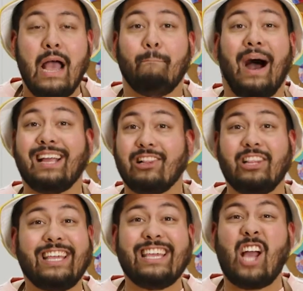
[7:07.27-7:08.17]
by
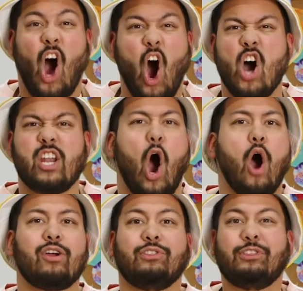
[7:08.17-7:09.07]
clicking on
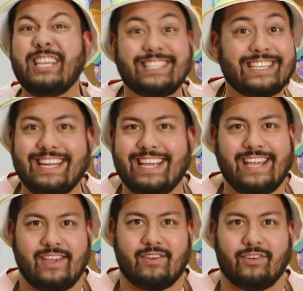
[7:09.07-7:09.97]
our listening
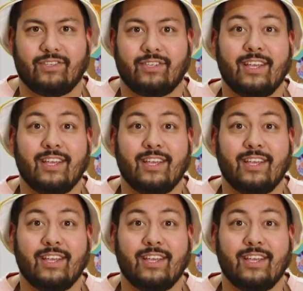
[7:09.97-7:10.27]
ears.